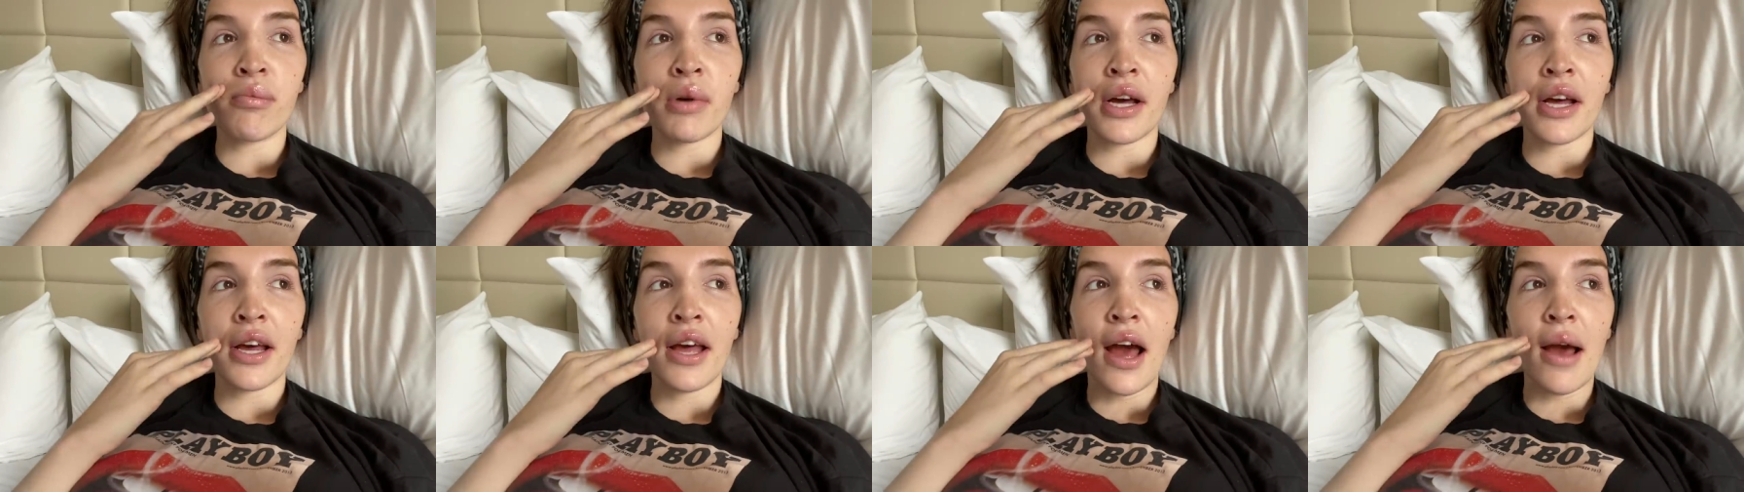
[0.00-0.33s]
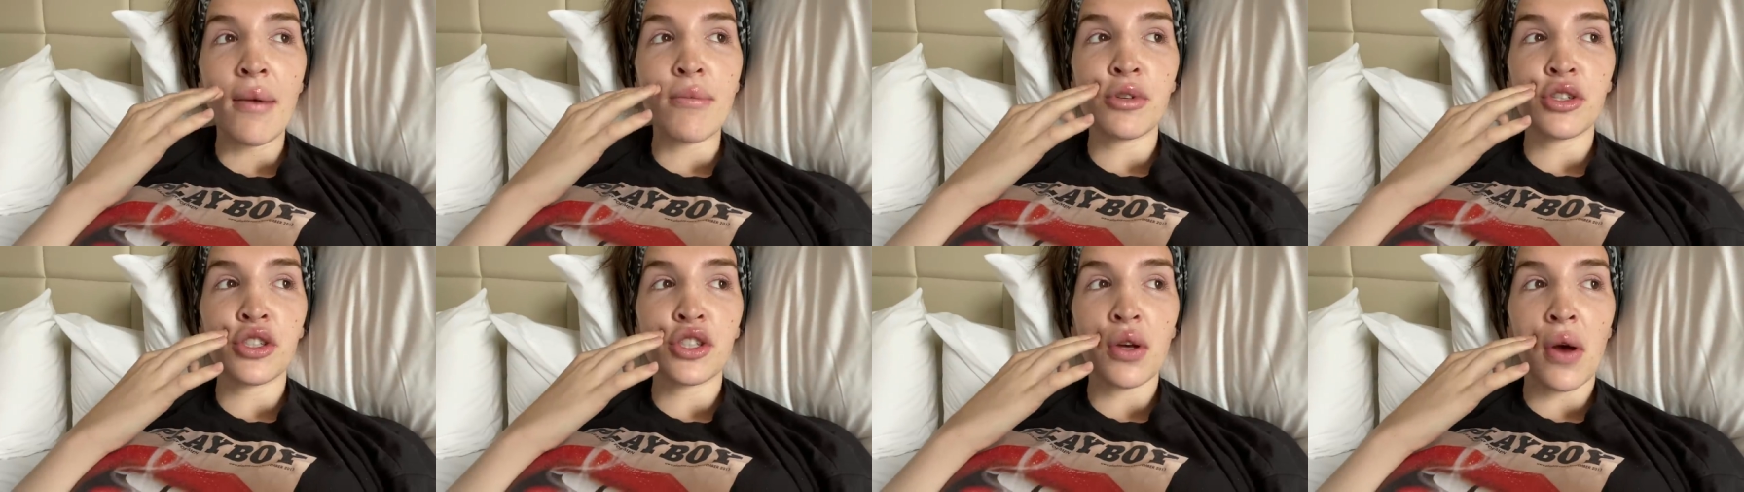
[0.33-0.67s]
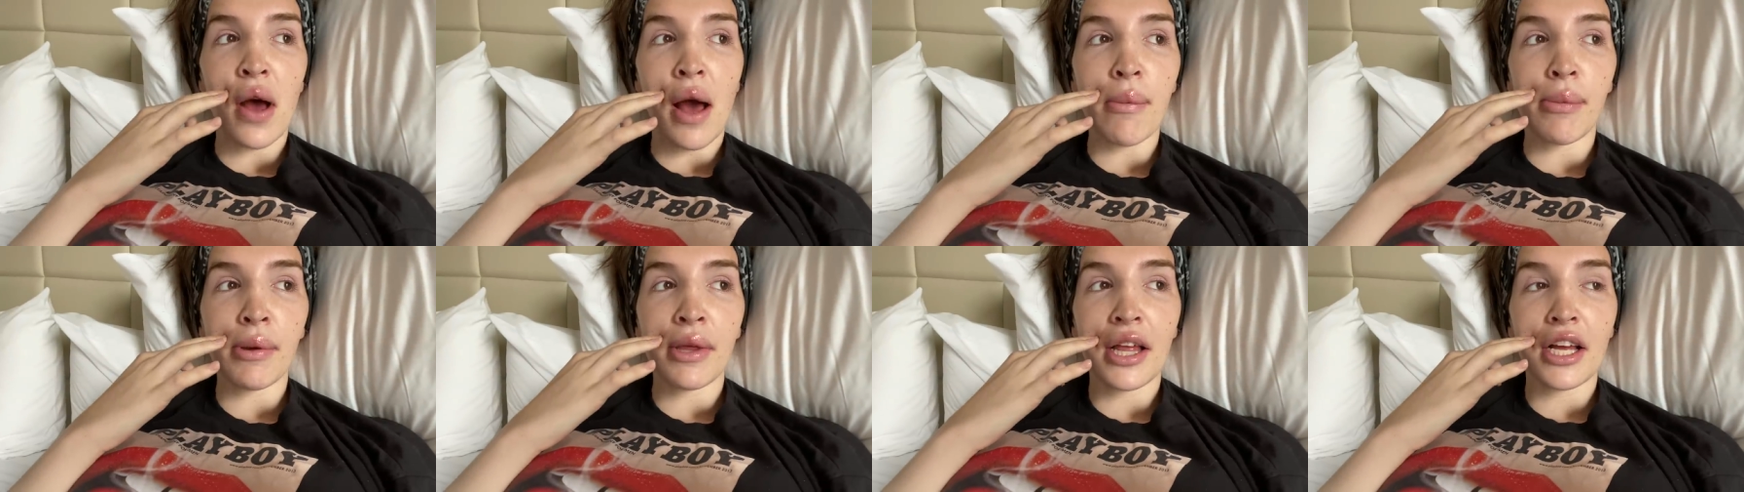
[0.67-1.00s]
but I'm just so
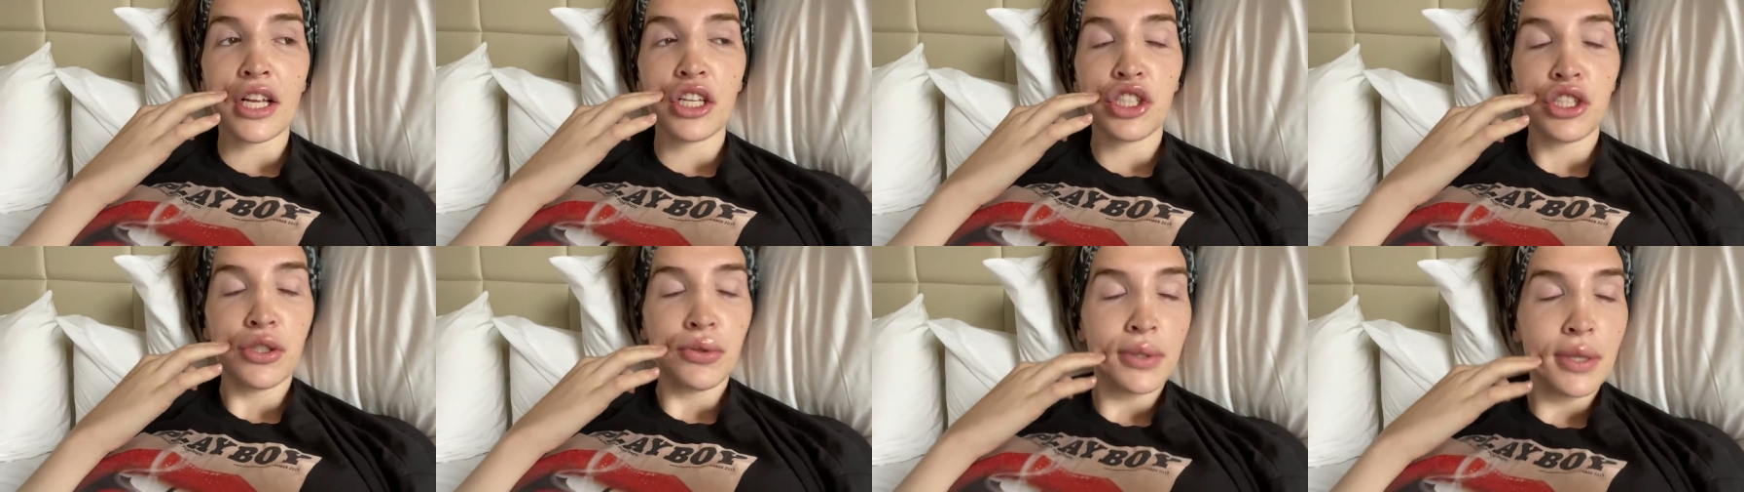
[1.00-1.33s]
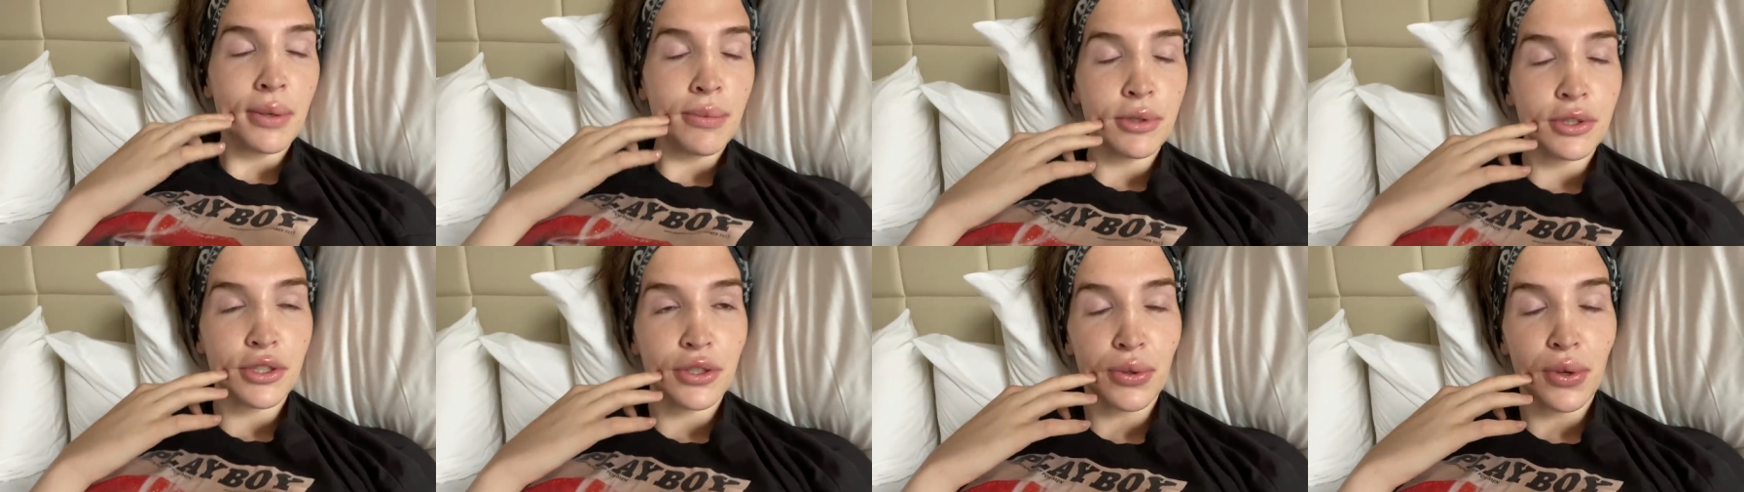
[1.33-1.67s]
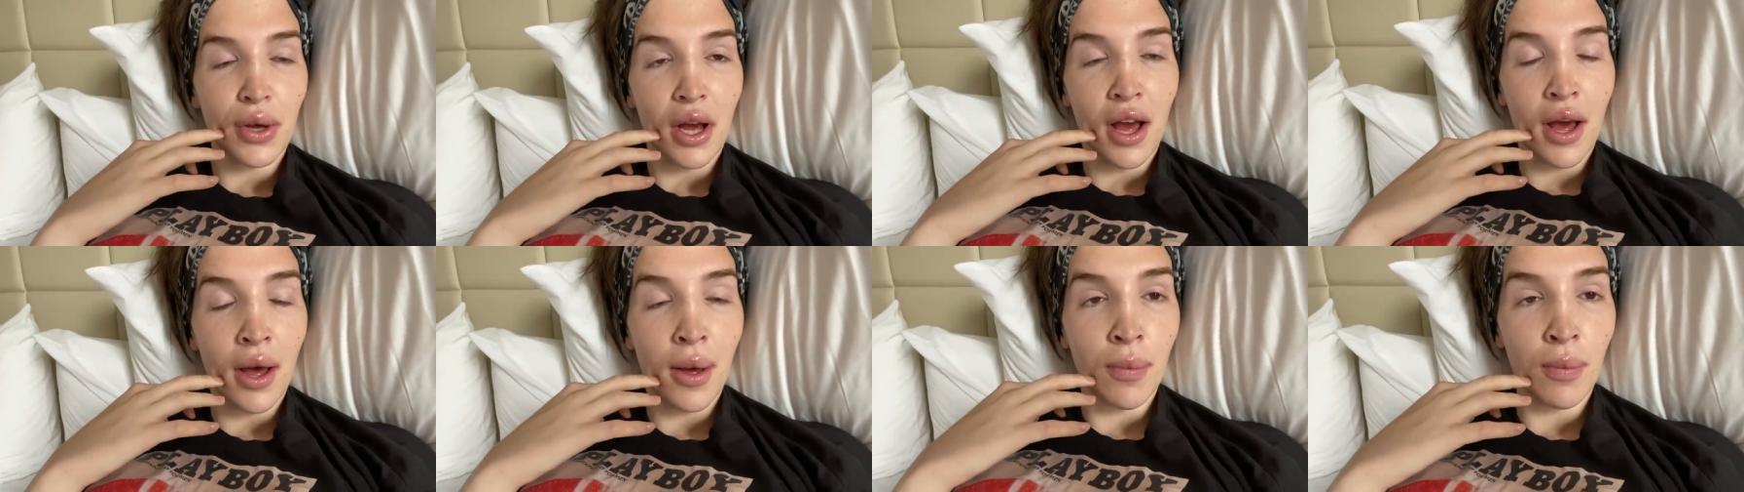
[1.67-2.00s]
happy that she was able to
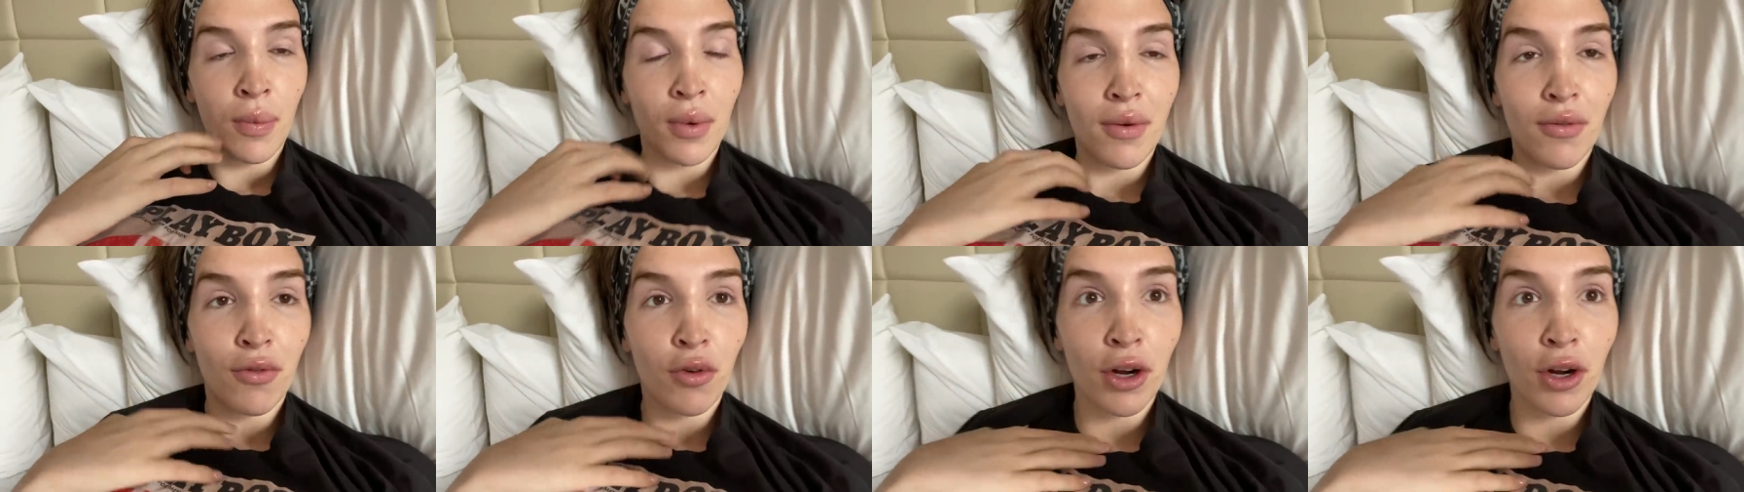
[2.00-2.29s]
come